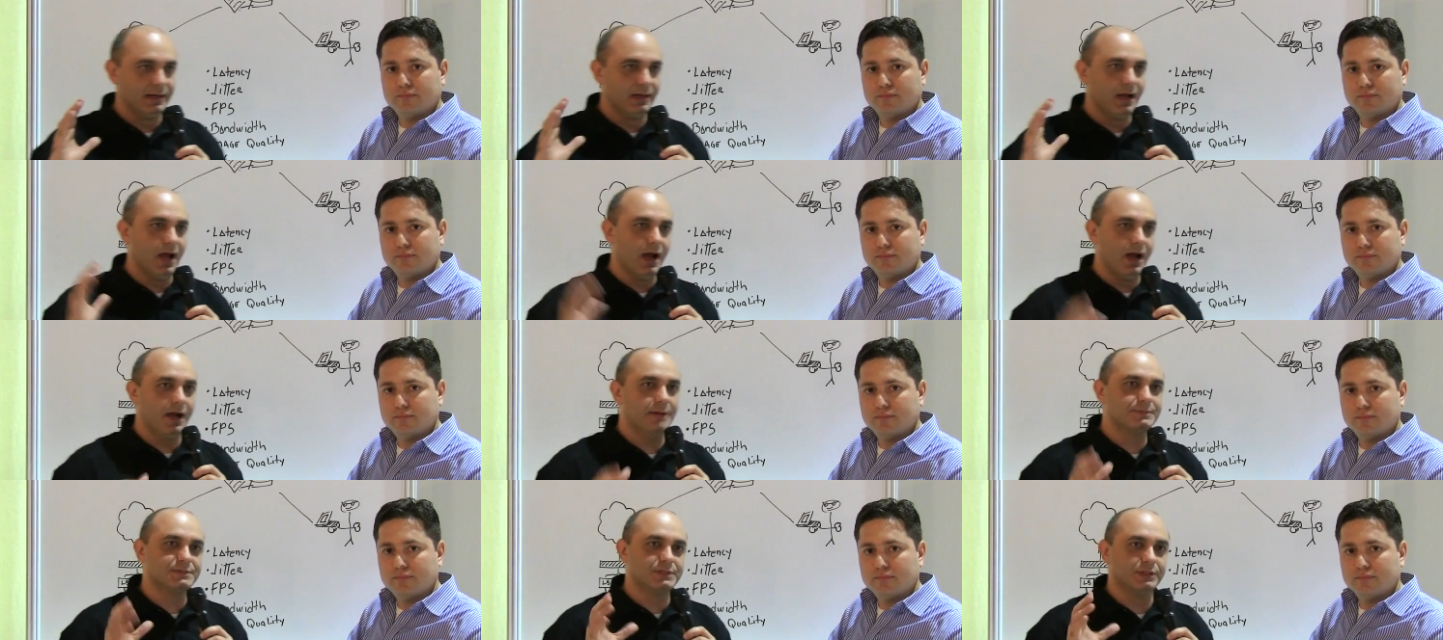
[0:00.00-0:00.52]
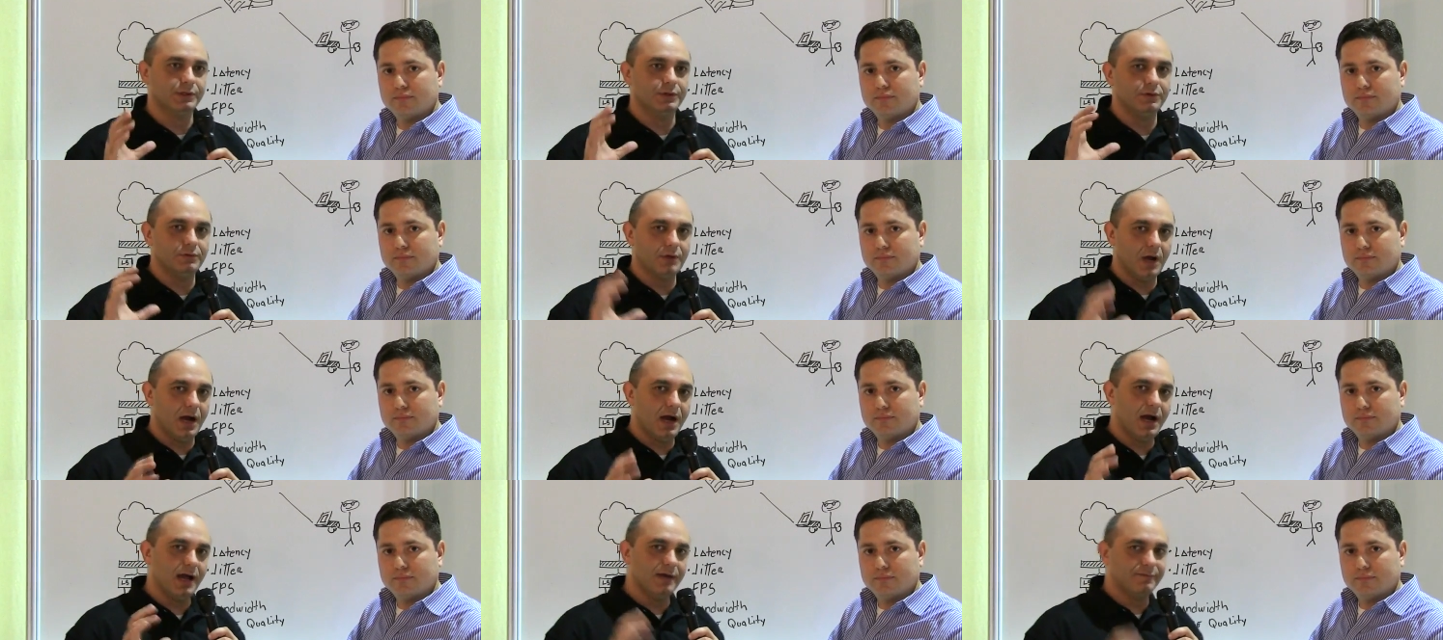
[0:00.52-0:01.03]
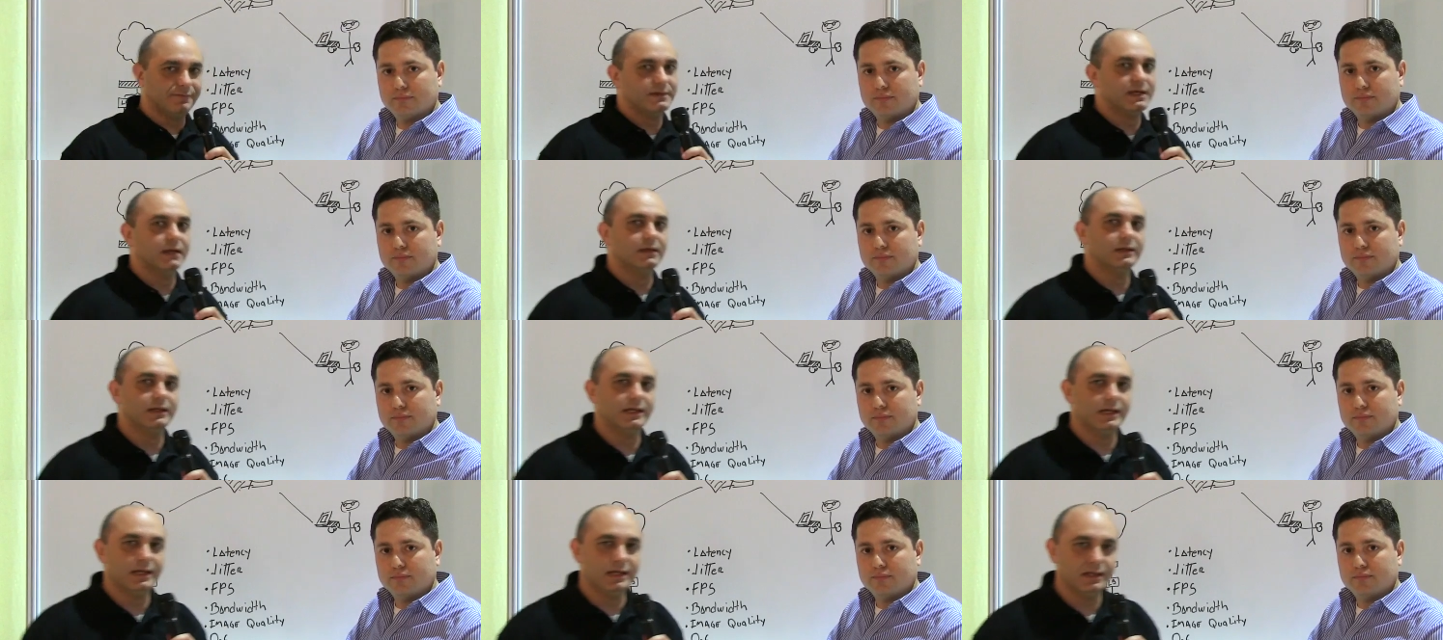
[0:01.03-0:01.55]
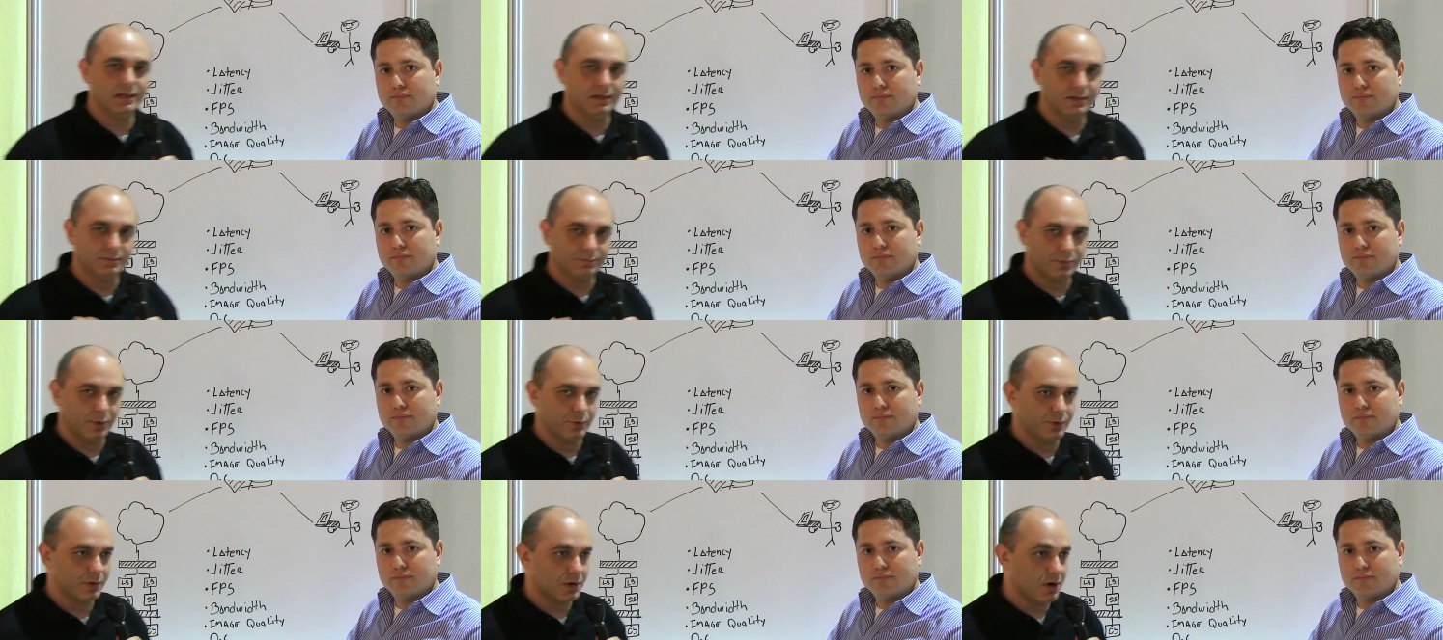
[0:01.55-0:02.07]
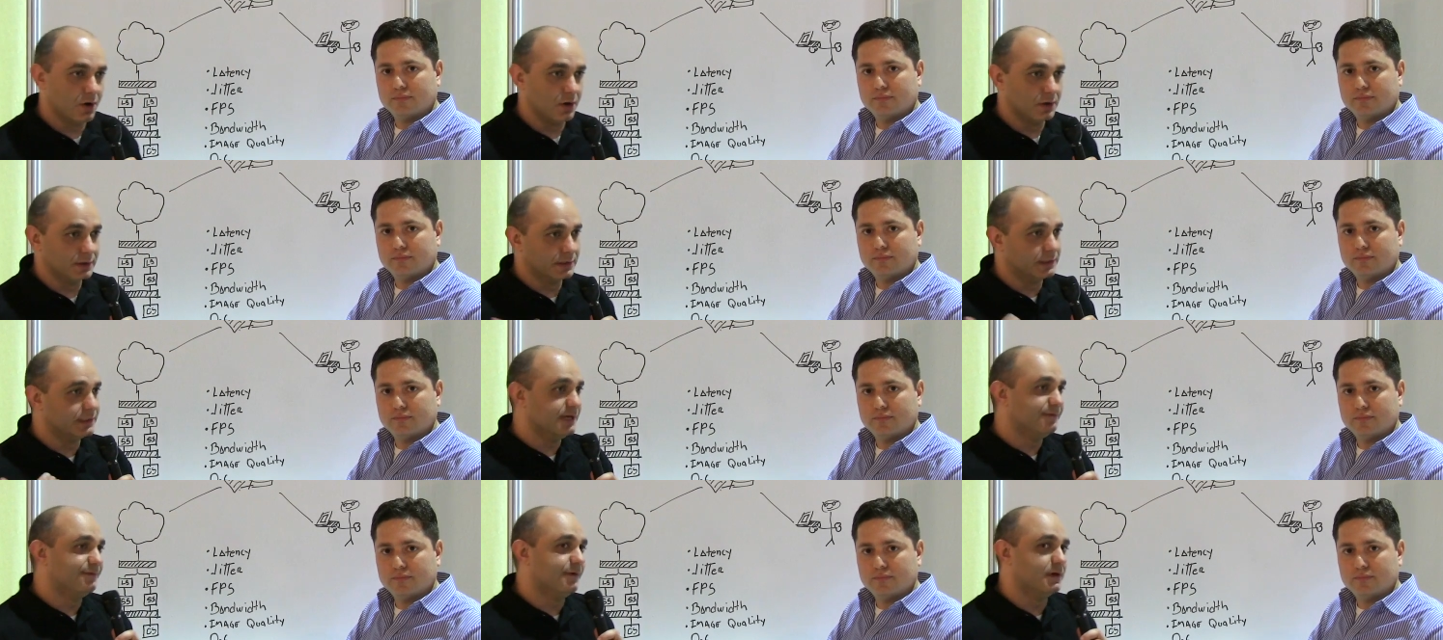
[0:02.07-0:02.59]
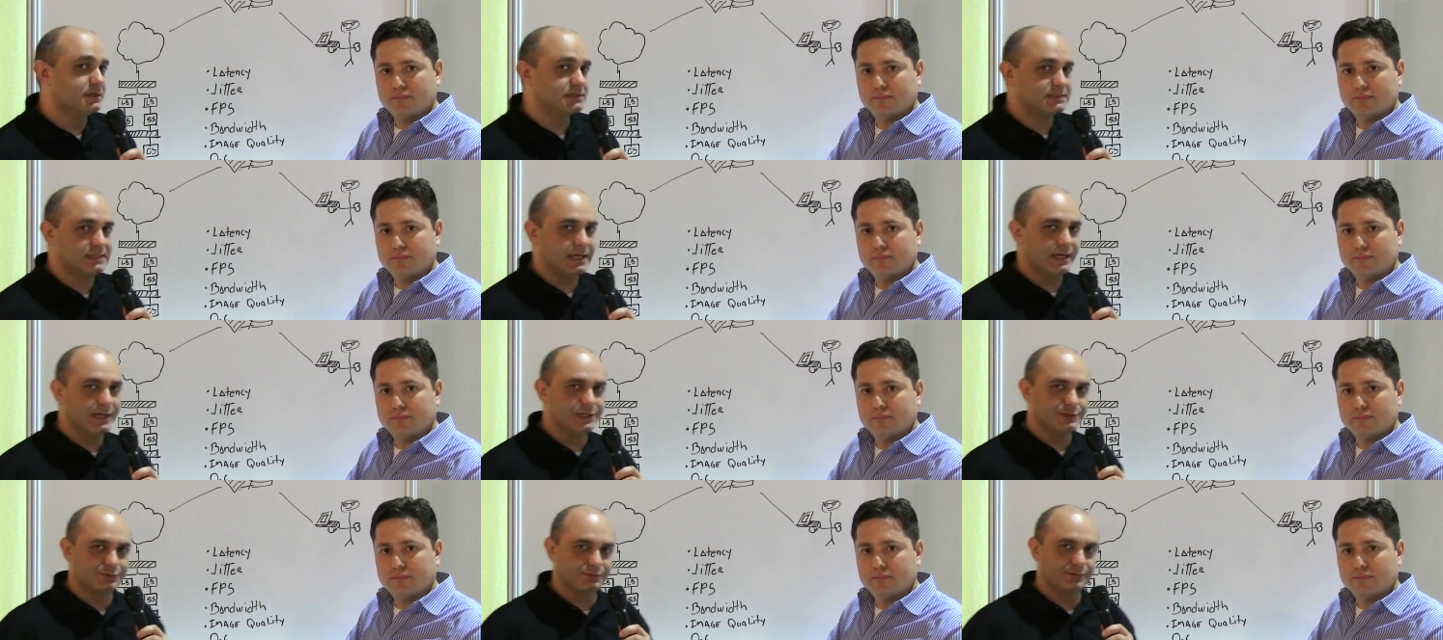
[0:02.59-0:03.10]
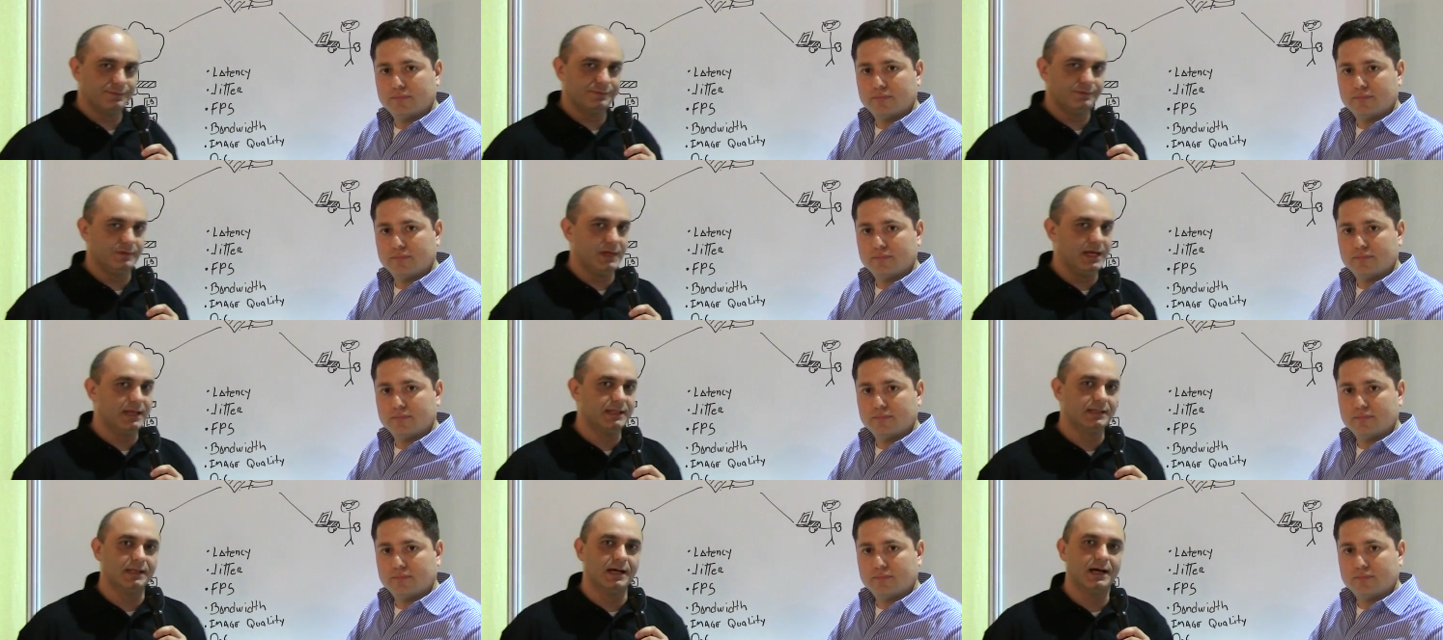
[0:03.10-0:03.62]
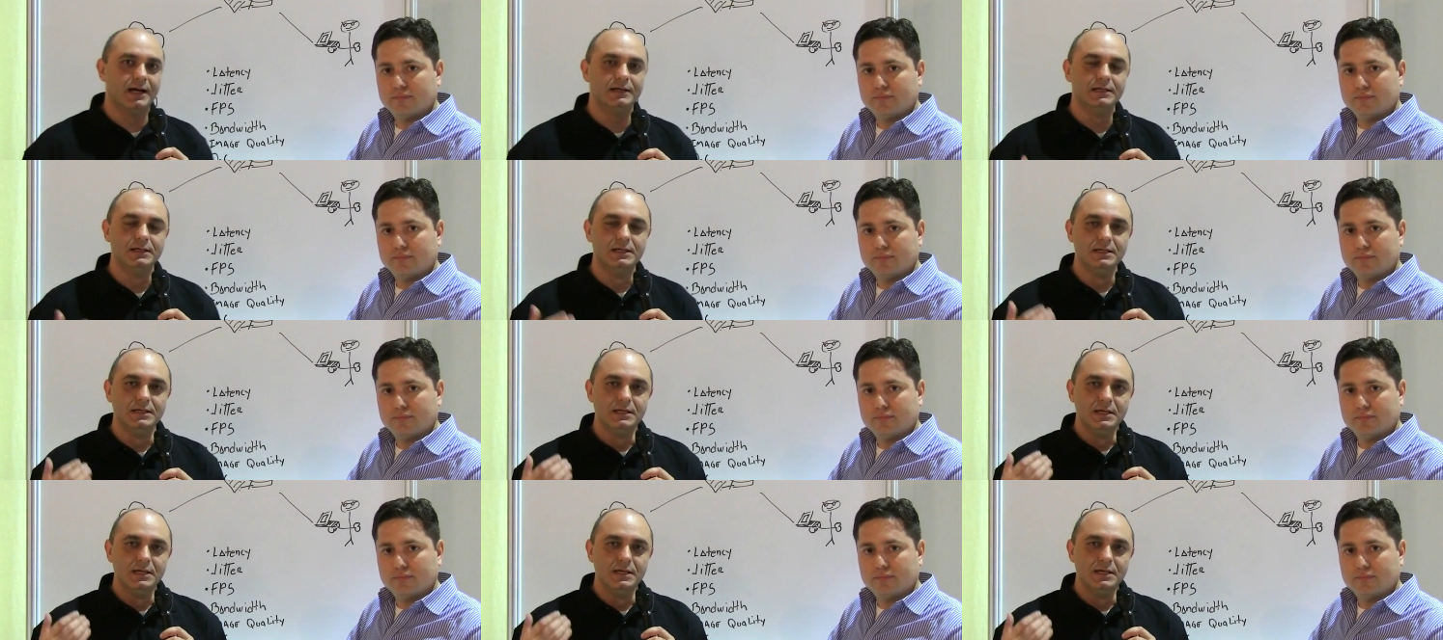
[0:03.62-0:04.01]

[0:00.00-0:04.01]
Speaker 1: an absolute high fidelity protocol, and the default settings reflect that.